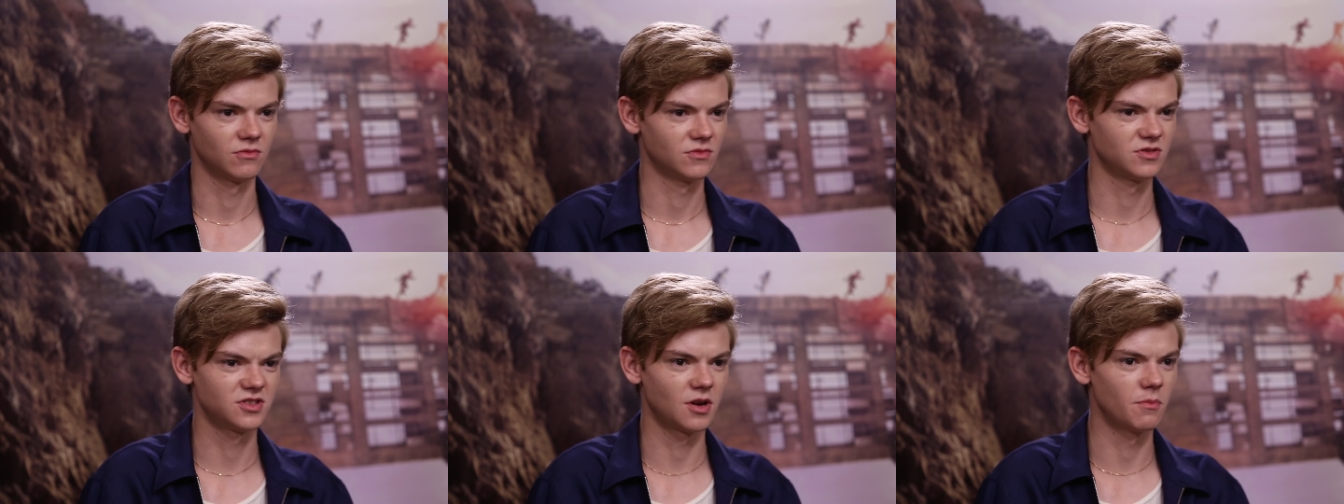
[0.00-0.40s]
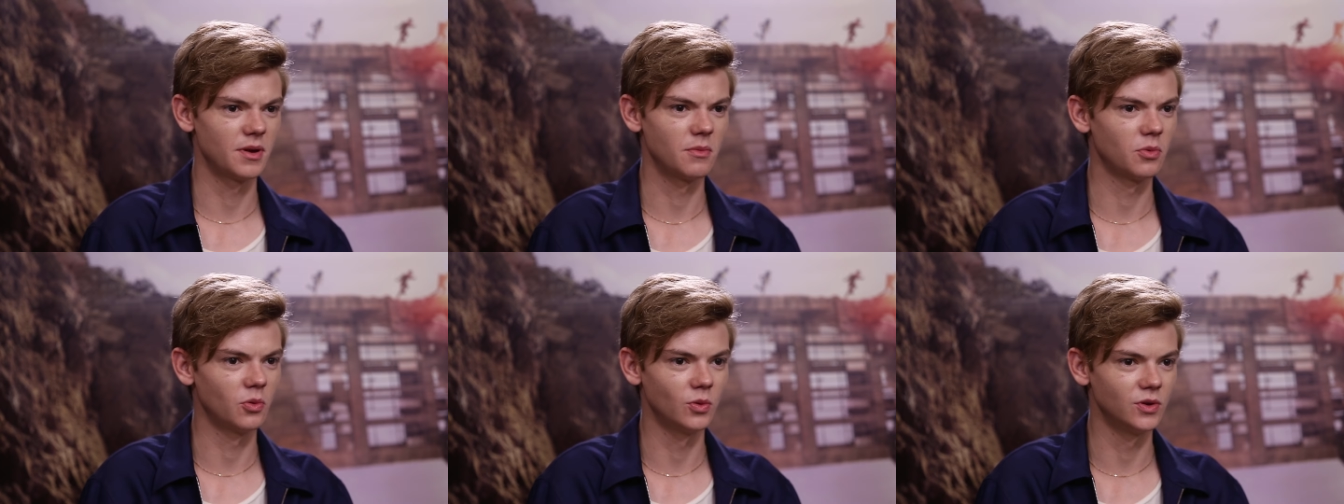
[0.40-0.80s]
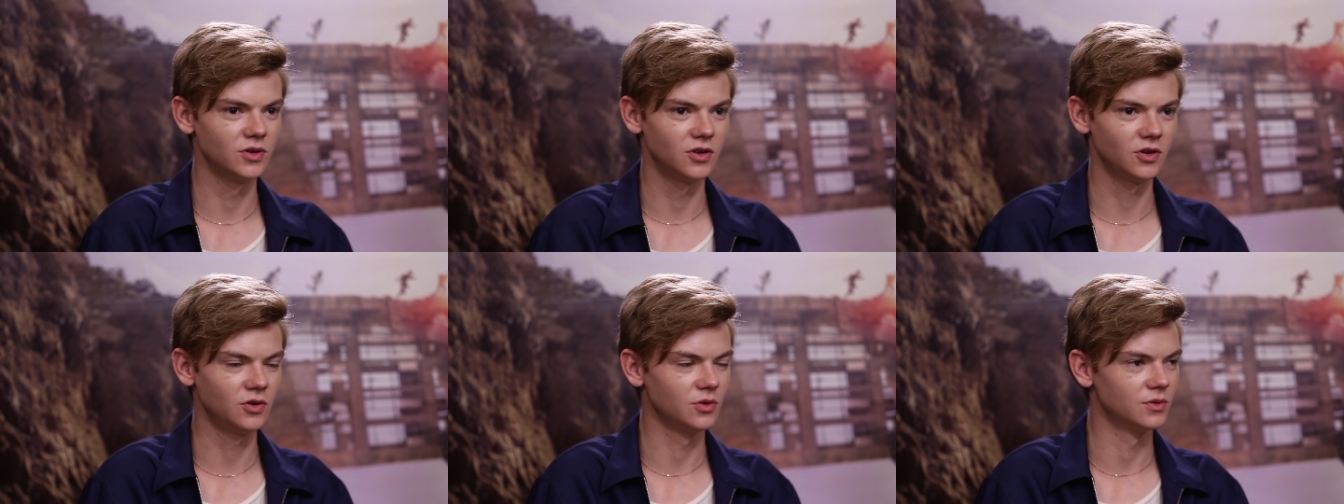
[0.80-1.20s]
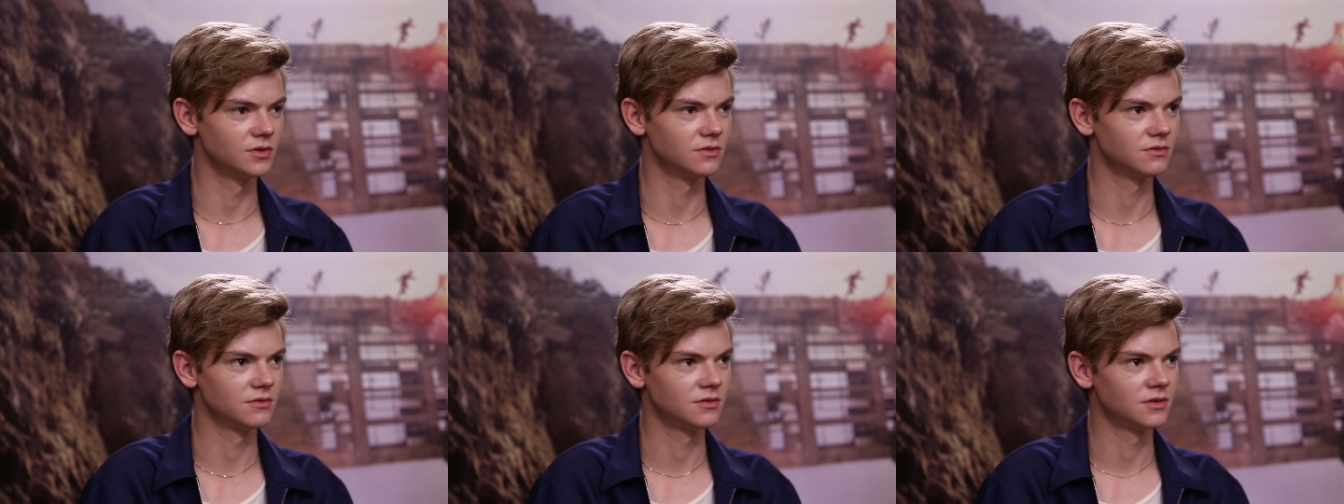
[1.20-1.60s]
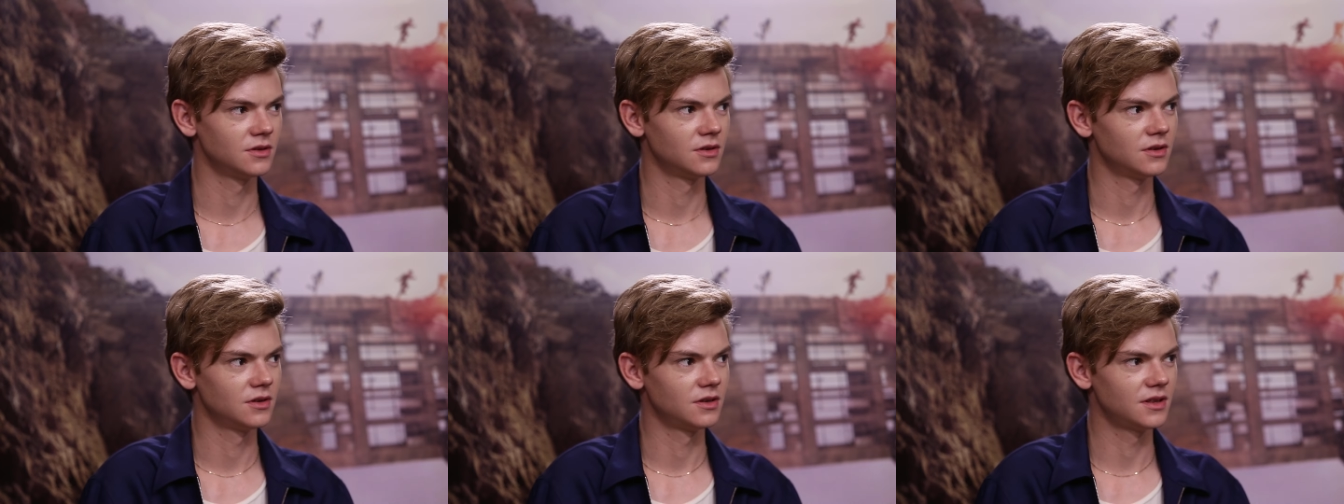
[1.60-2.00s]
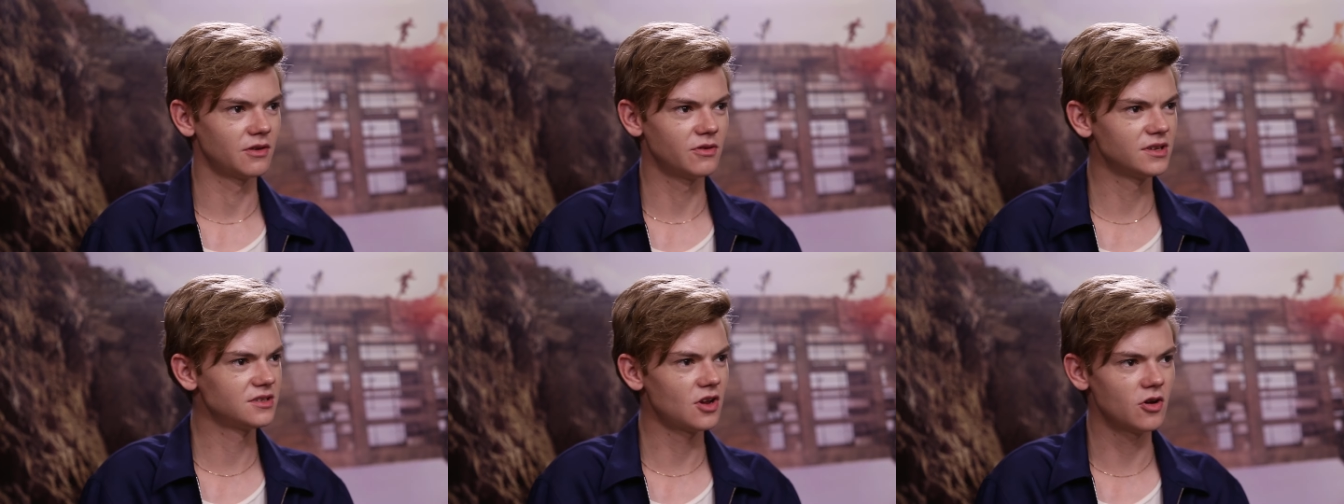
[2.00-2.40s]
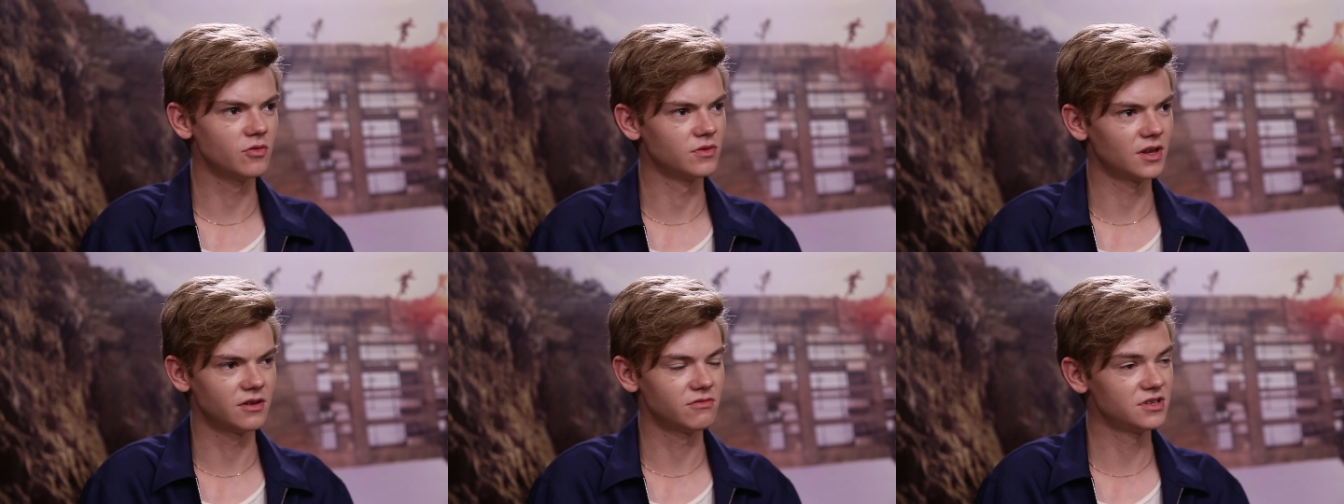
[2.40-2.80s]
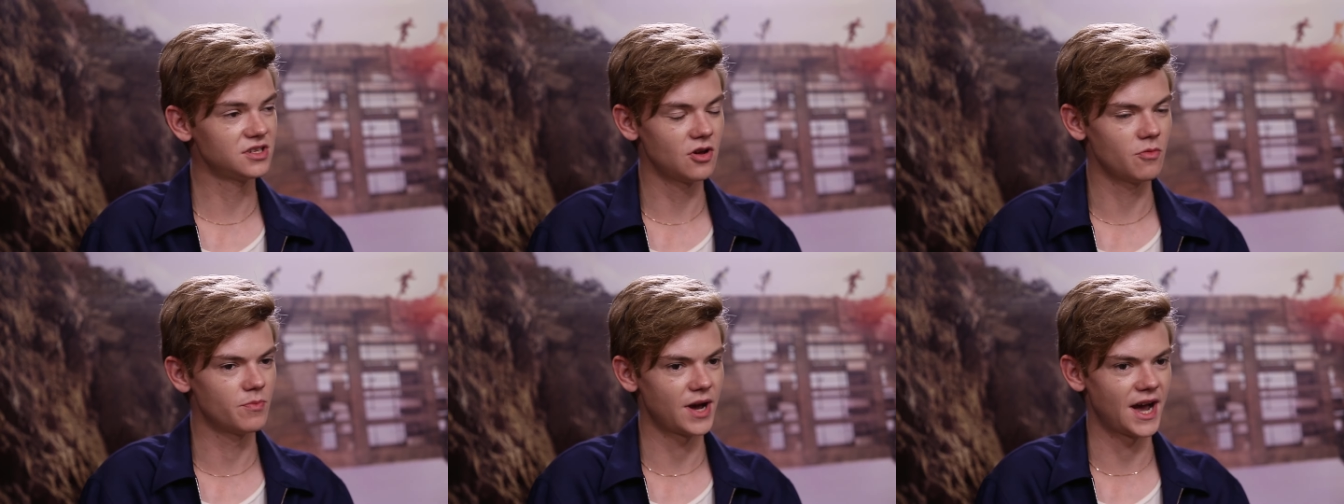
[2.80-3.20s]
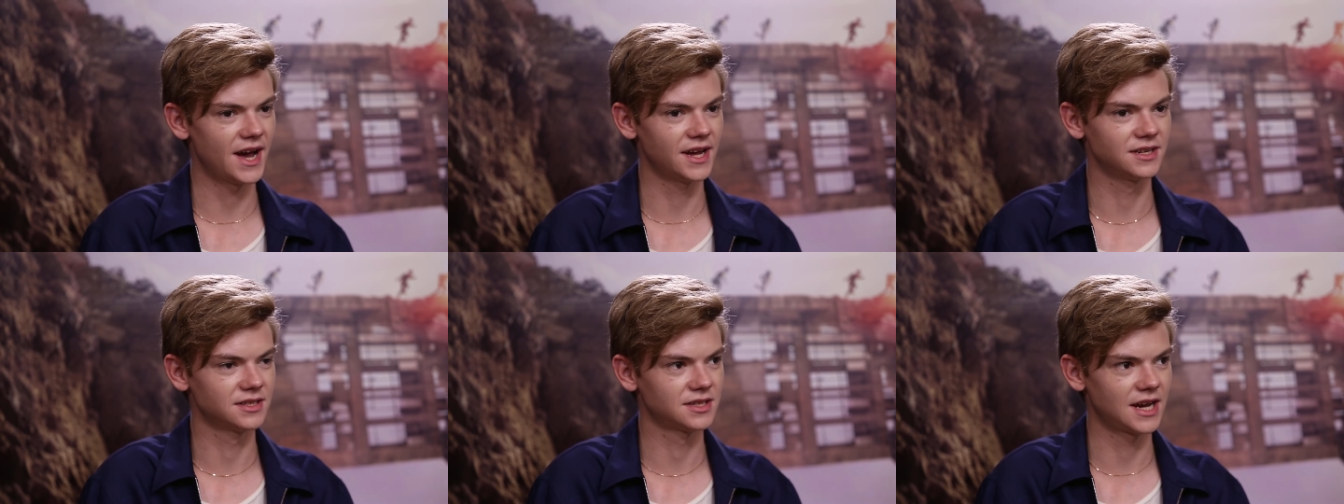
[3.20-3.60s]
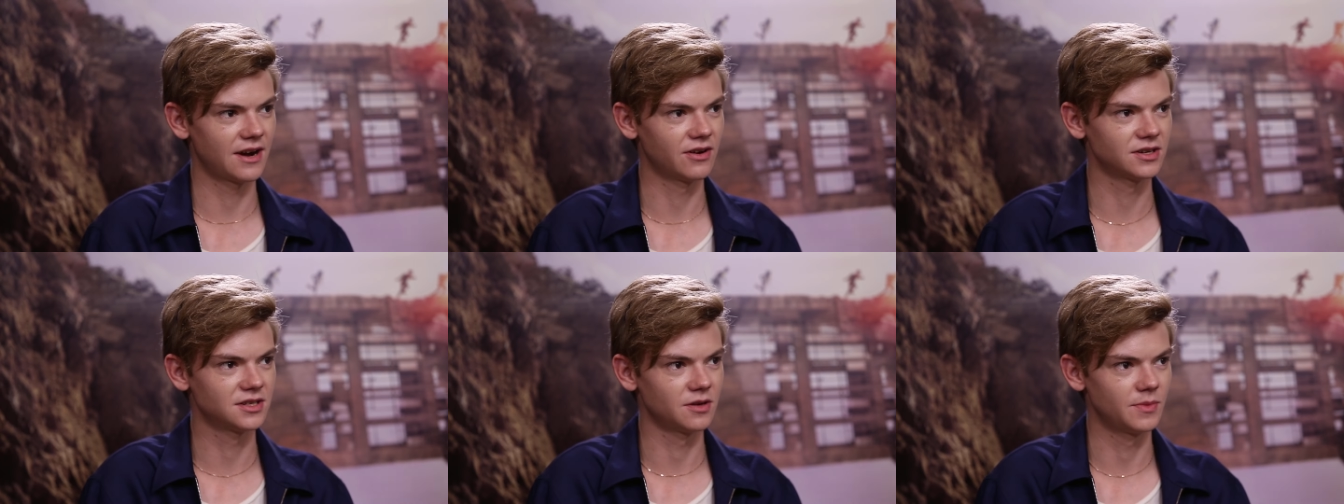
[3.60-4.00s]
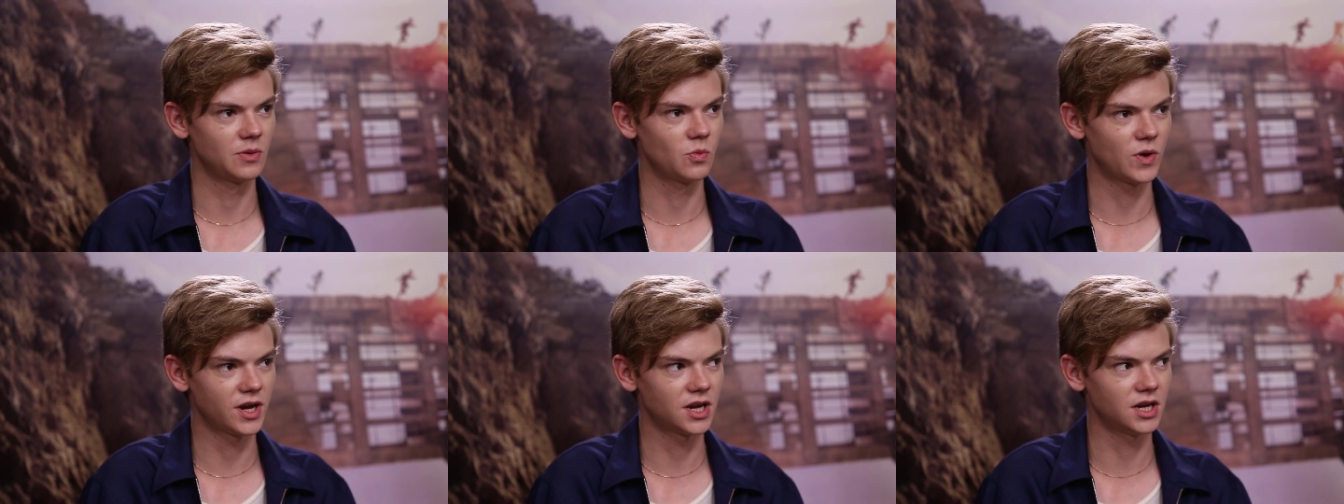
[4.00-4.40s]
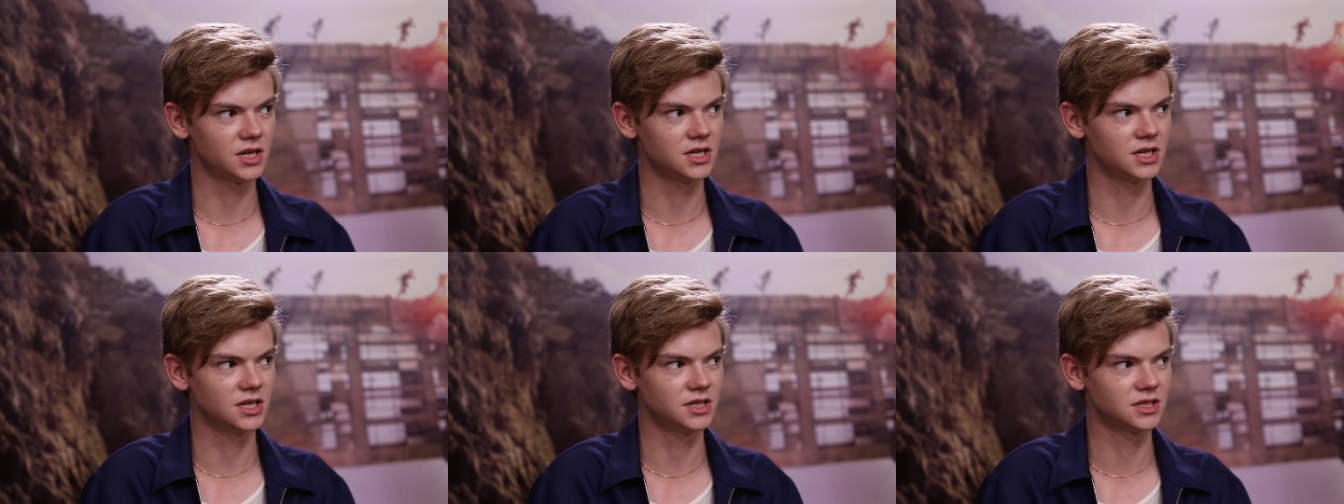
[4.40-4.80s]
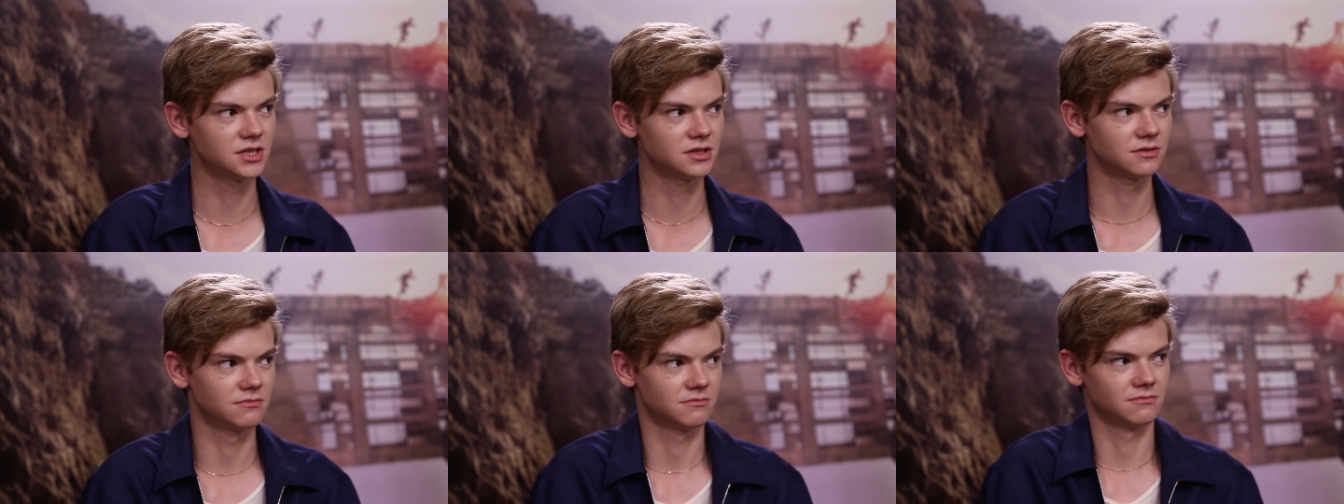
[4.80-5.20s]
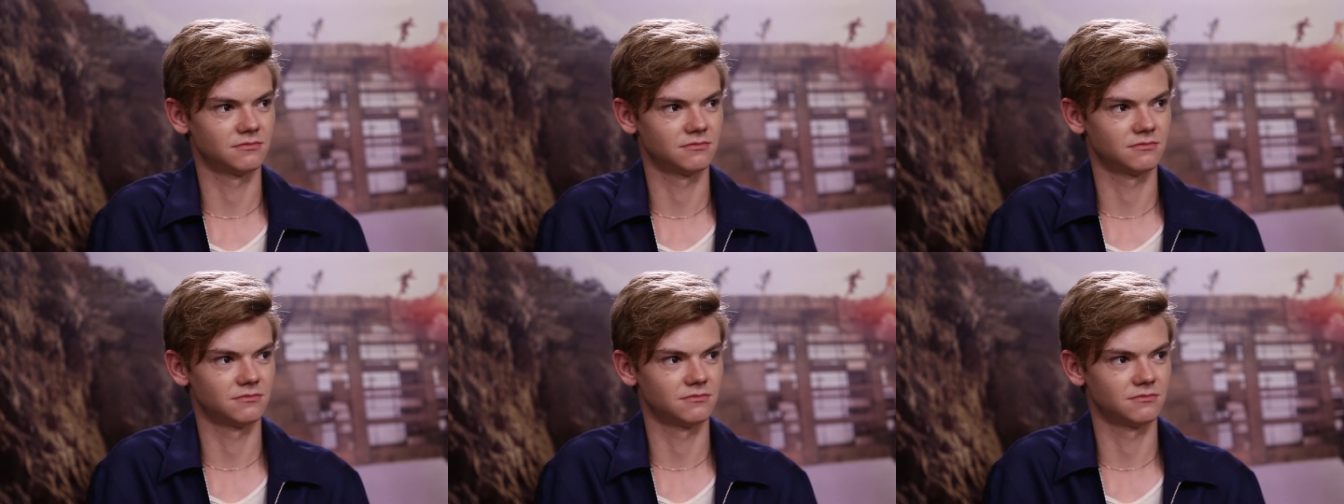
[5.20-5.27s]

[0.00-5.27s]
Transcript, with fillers: some people would do. Mm. There is no there is no bad character. I mean, Wicked is